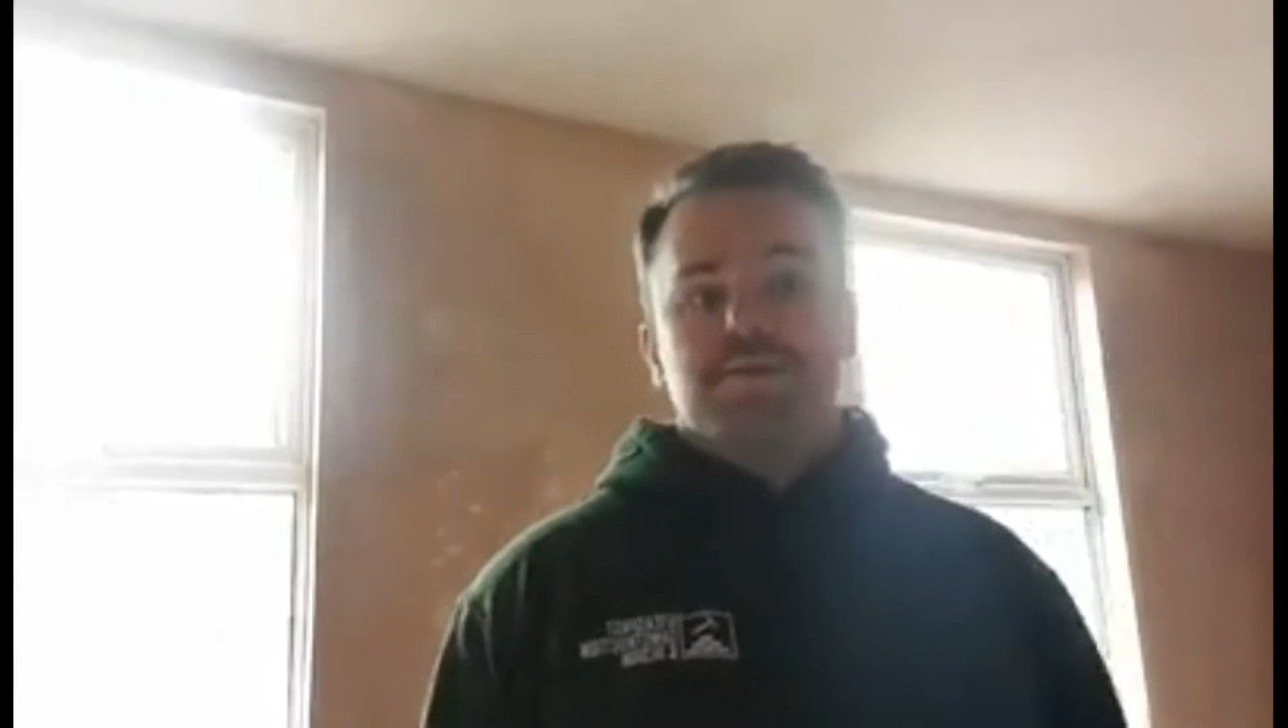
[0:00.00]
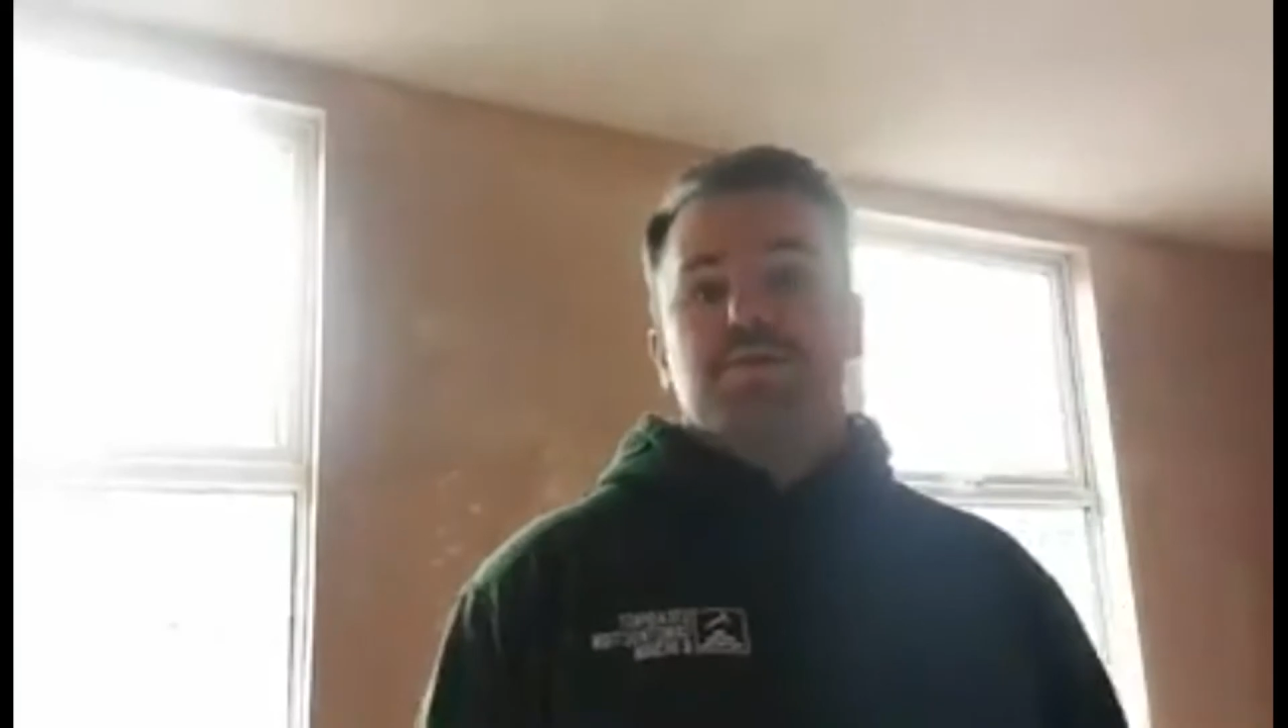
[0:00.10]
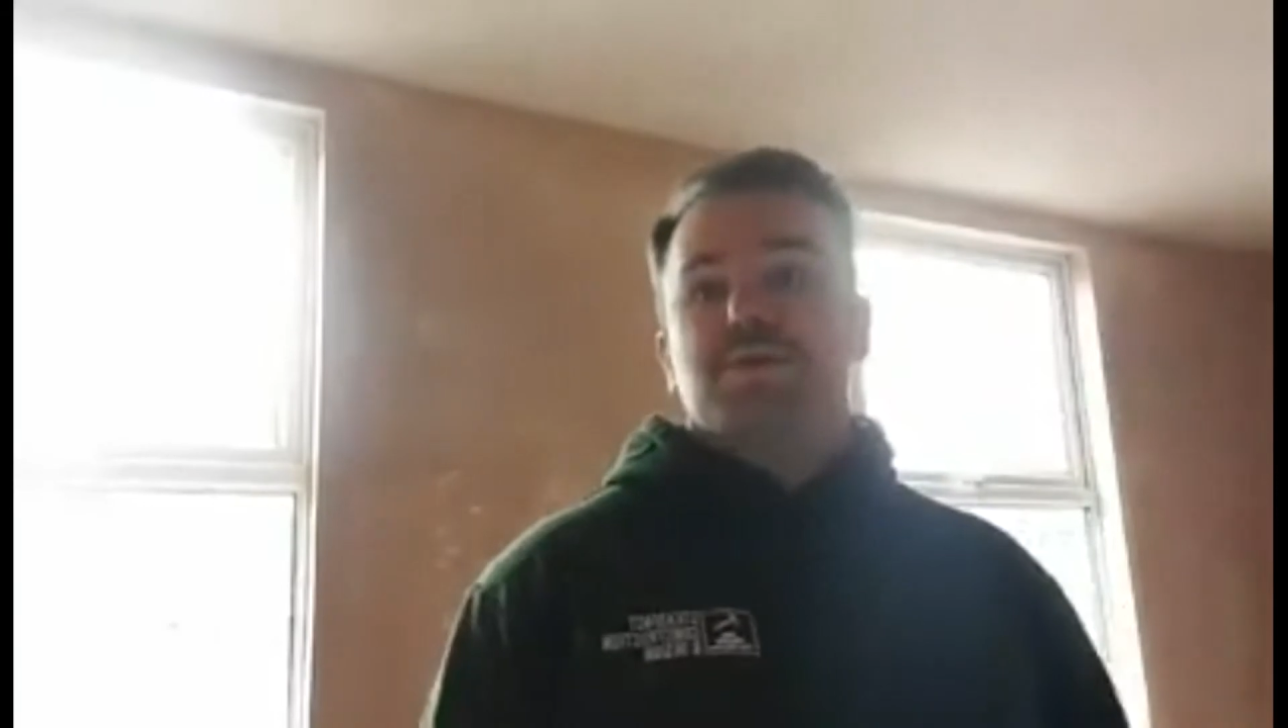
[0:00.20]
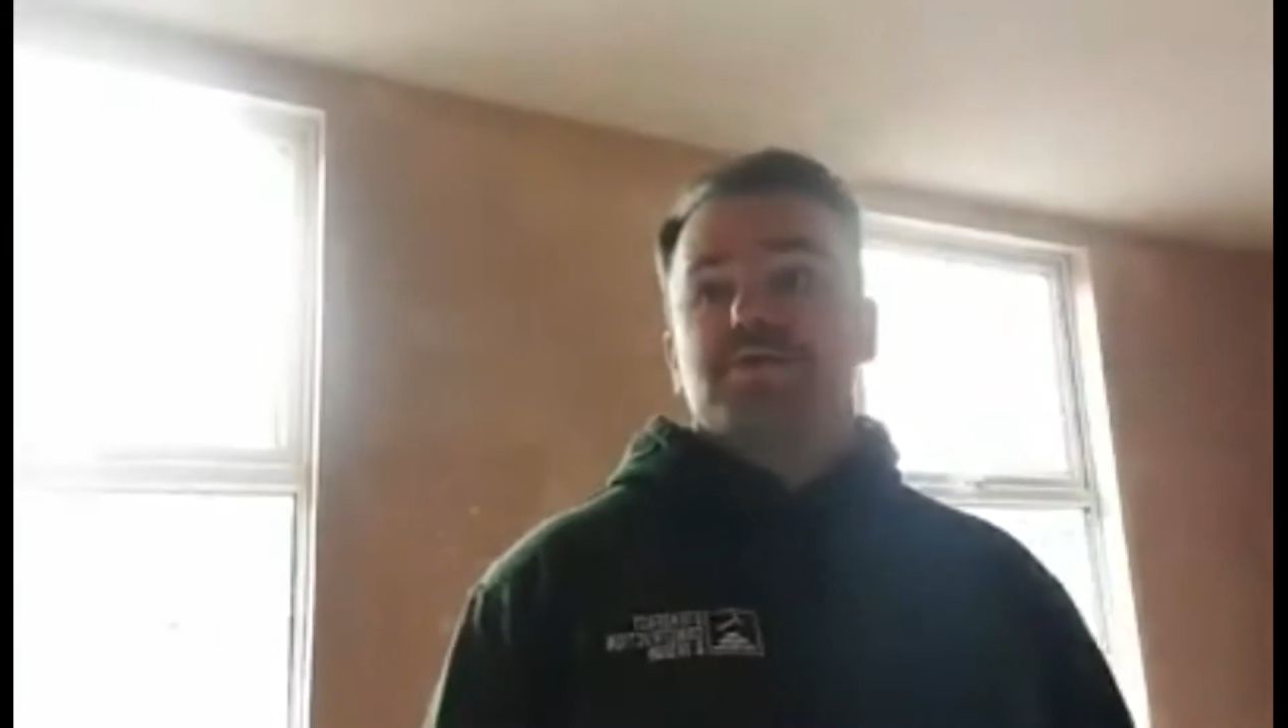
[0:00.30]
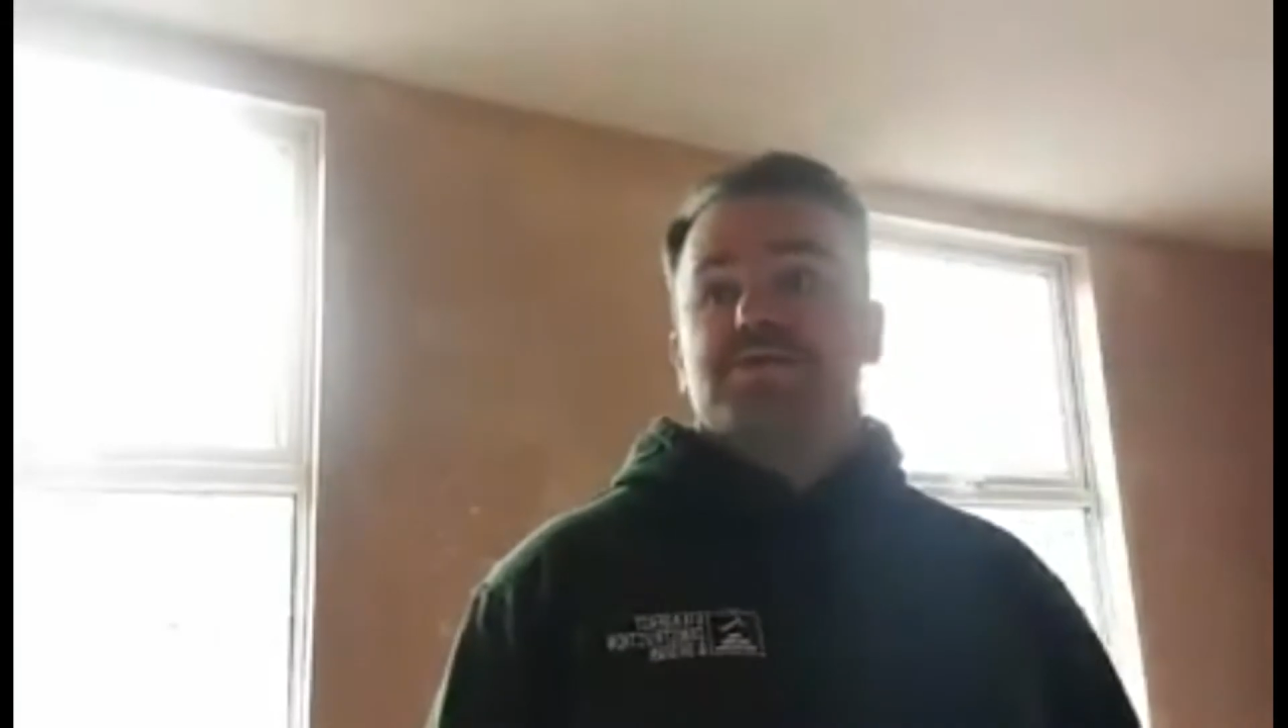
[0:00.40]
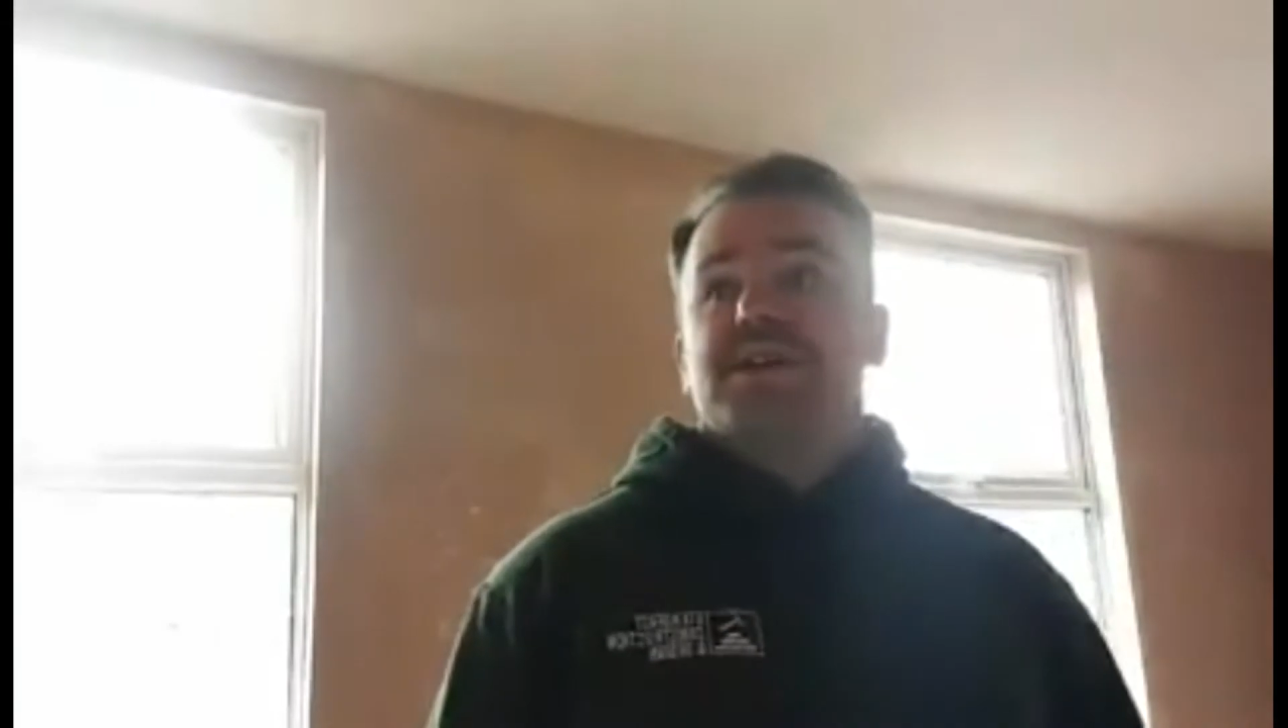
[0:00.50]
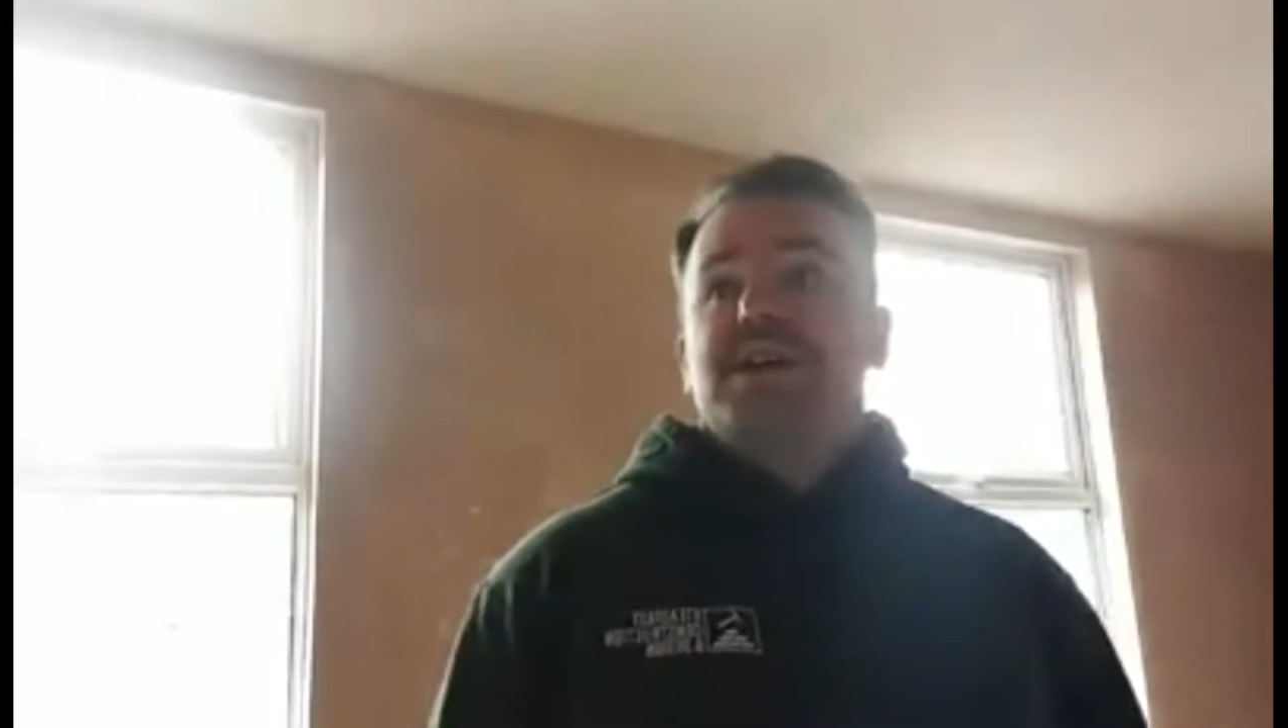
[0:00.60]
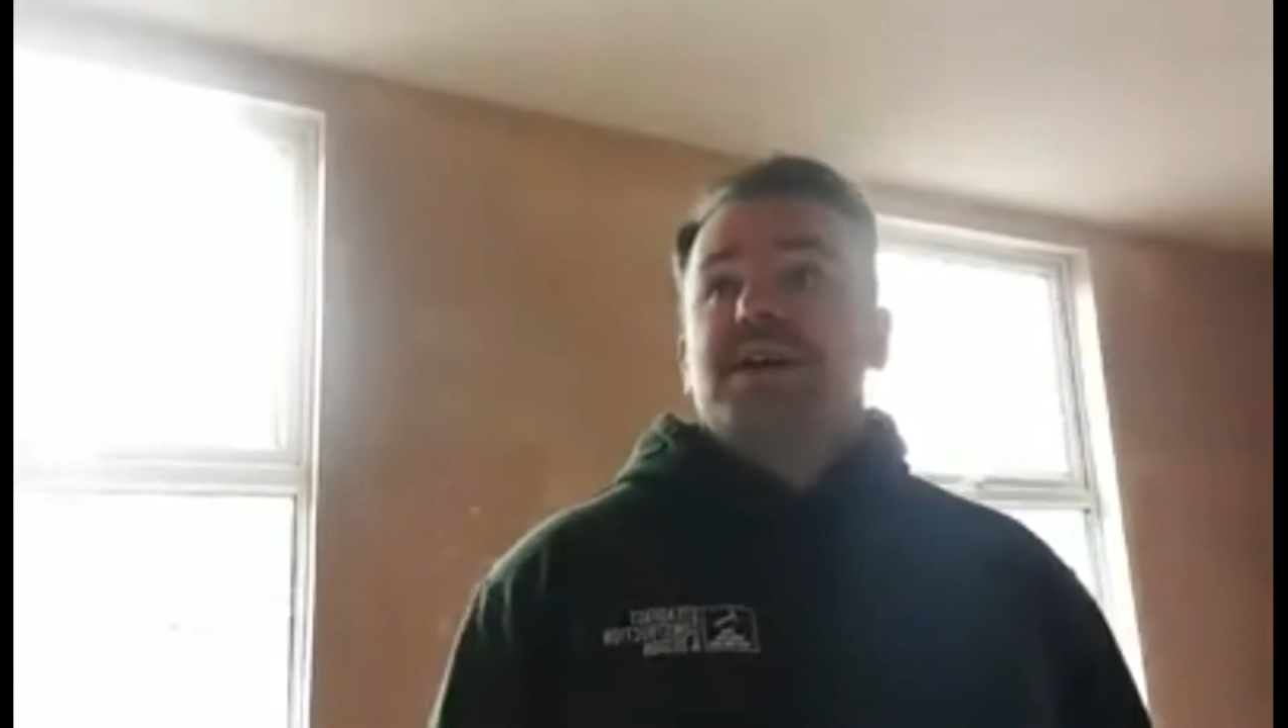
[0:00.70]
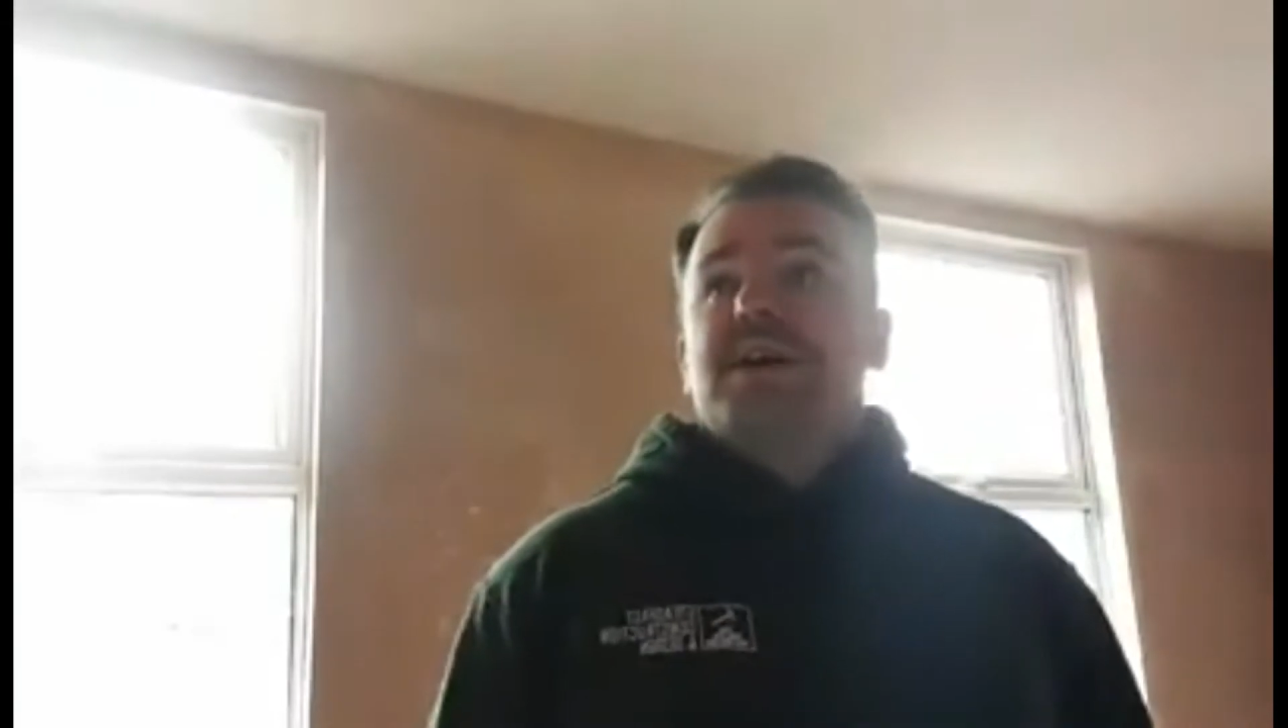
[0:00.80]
the walls,